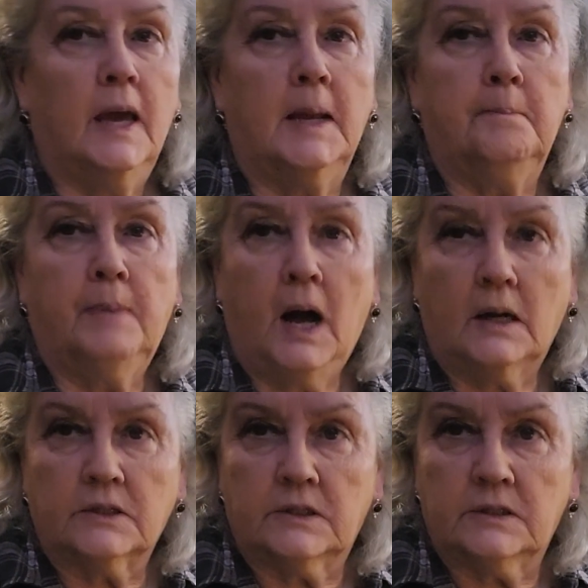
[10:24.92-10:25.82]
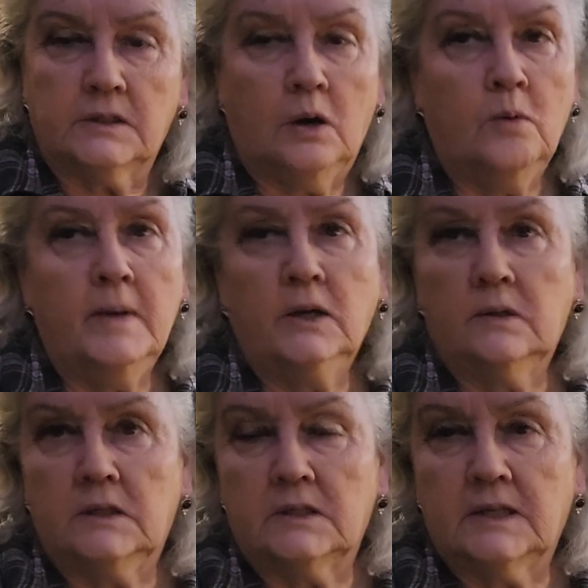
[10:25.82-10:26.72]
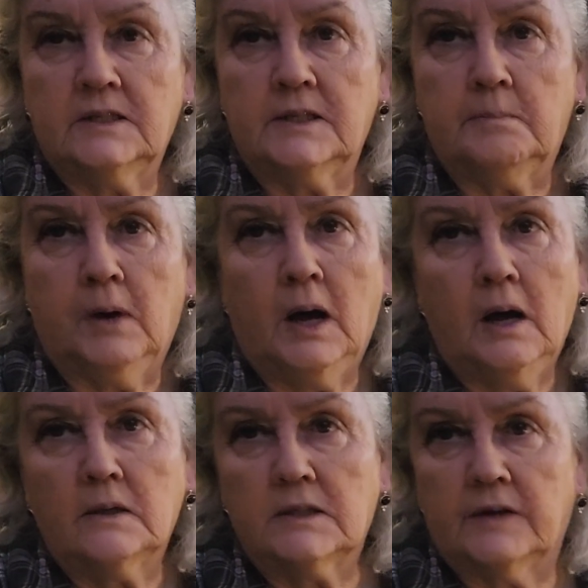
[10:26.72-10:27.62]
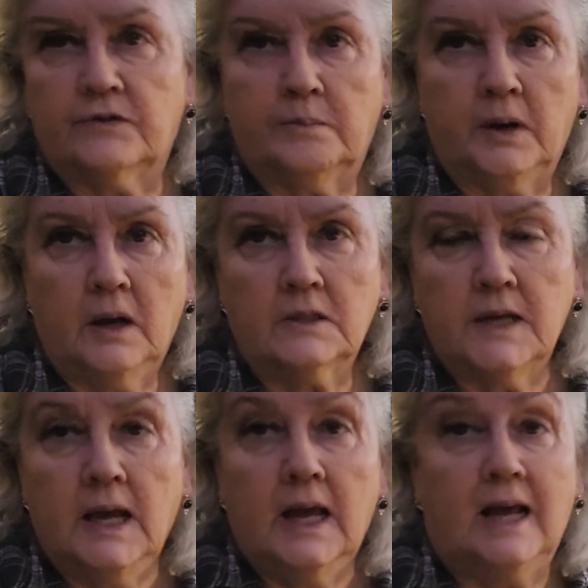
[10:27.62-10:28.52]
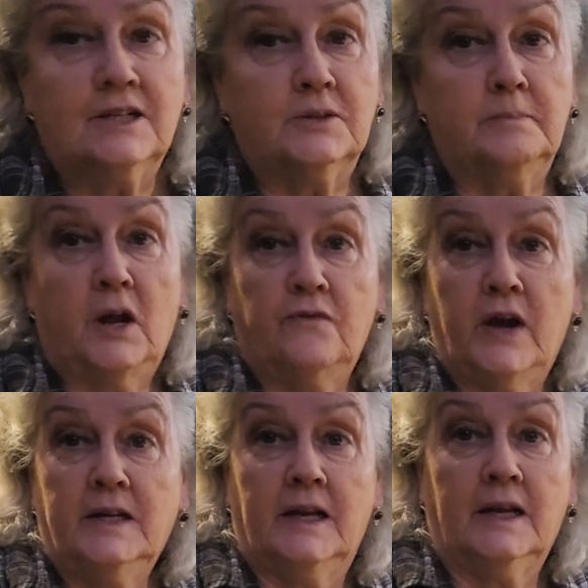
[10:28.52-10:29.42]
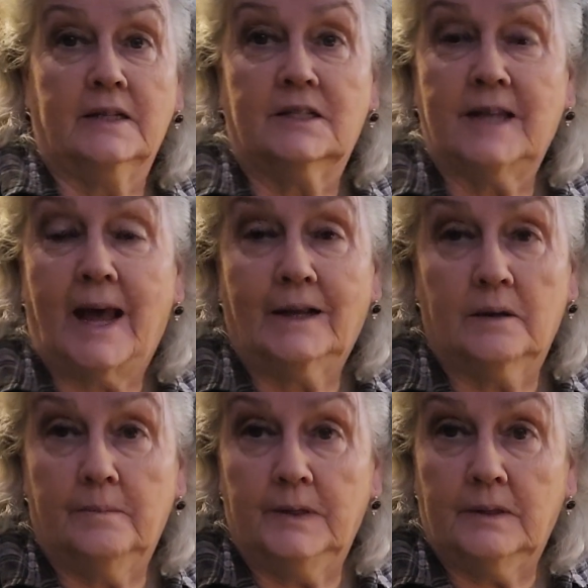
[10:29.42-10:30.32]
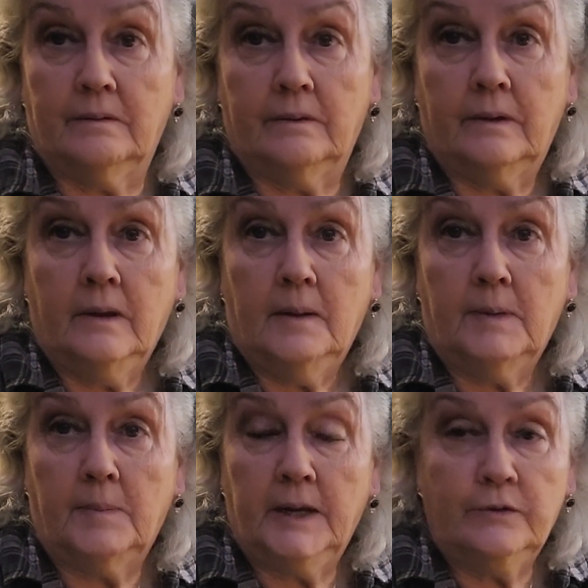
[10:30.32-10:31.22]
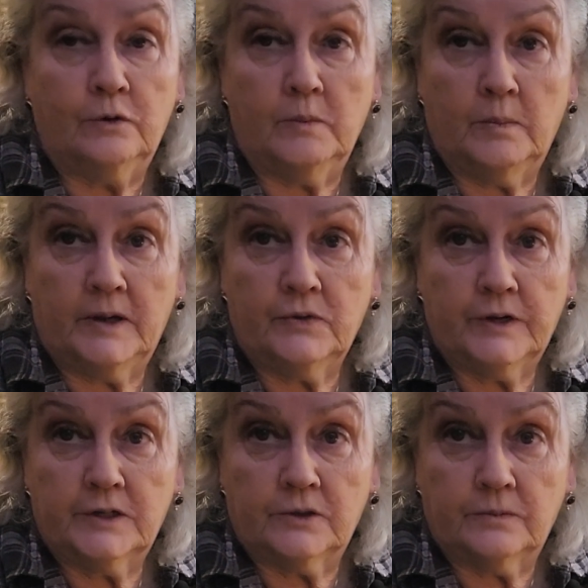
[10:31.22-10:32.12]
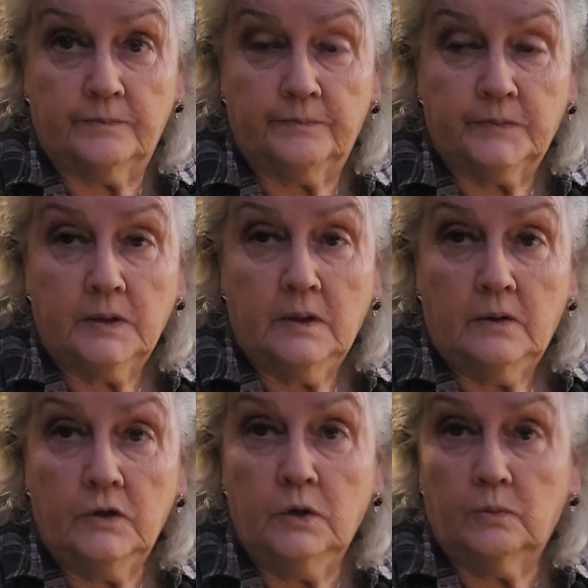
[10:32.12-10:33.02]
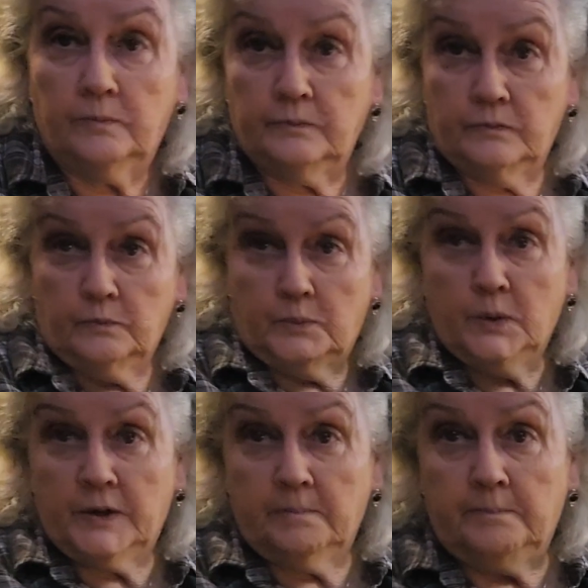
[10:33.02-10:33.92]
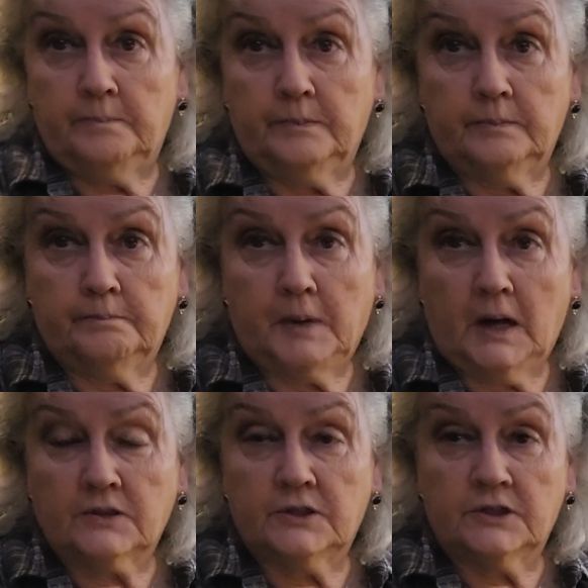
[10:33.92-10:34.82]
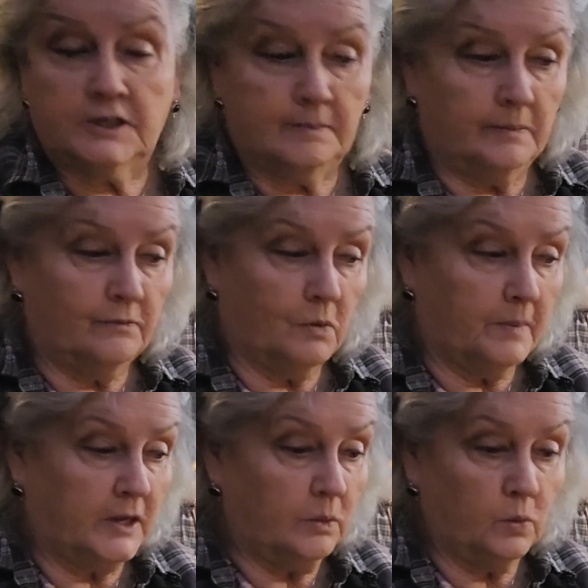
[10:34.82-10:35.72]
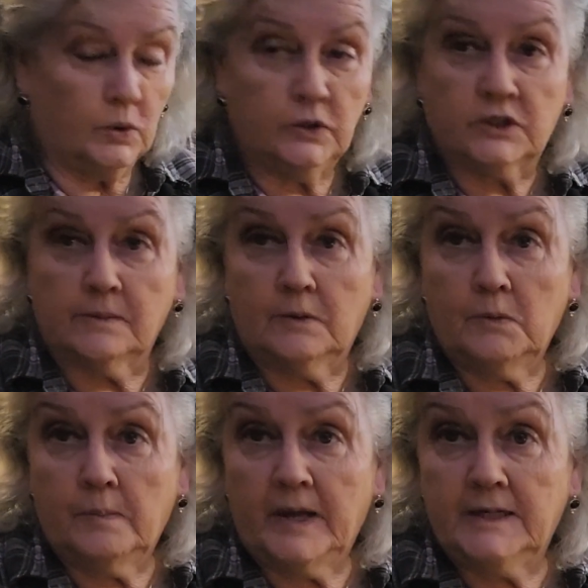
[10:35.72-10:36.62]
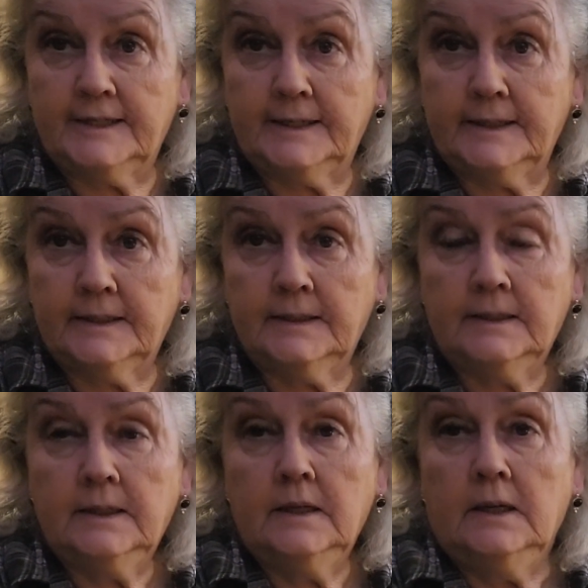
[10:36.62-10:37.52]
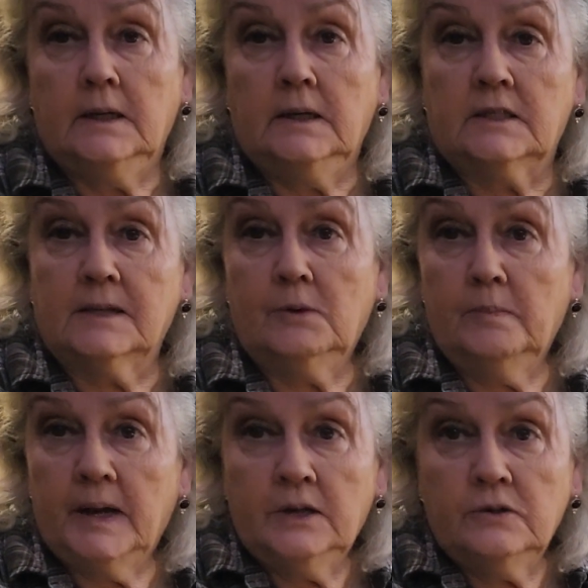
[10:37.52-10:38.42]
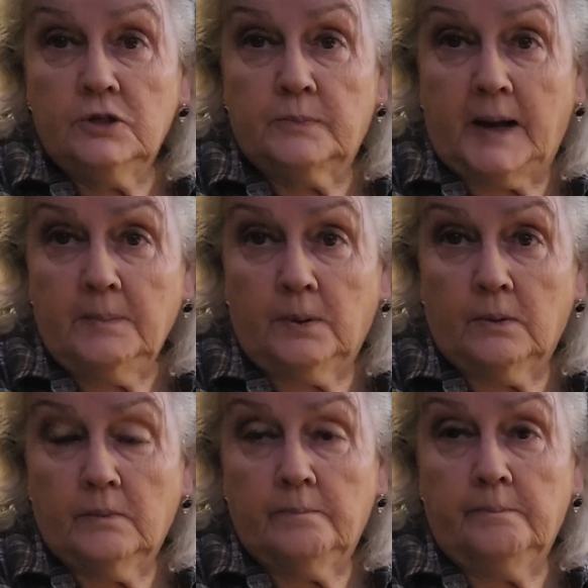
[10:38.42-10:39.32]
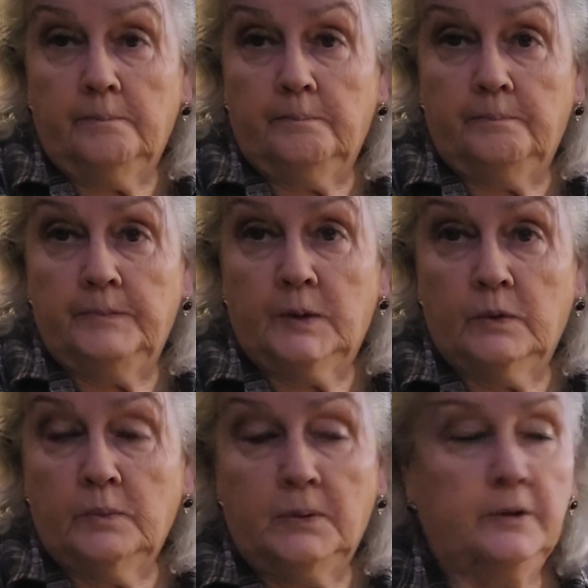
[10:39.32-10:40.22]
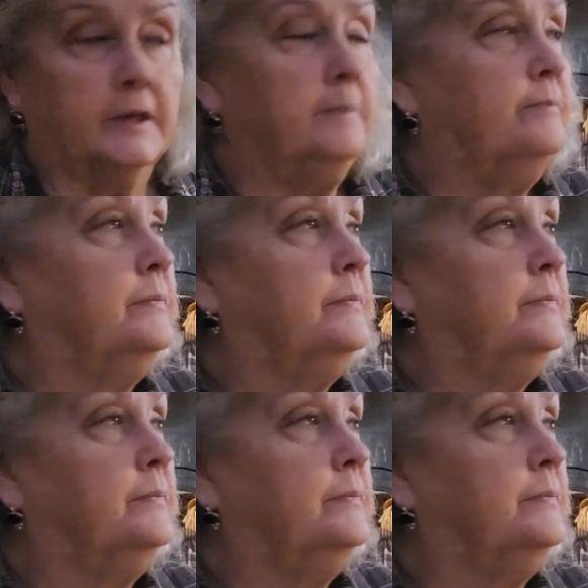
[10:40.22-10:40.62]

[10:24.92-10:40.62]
and boxes. Oh my goodness, I see box after box. Actually, matter of fact, I got a stack of them in my bedroom on my dresser. You know, pretty boxes. Some of them are made of wood, some of them are made of tin, some of them made of just paper. They're real pretty.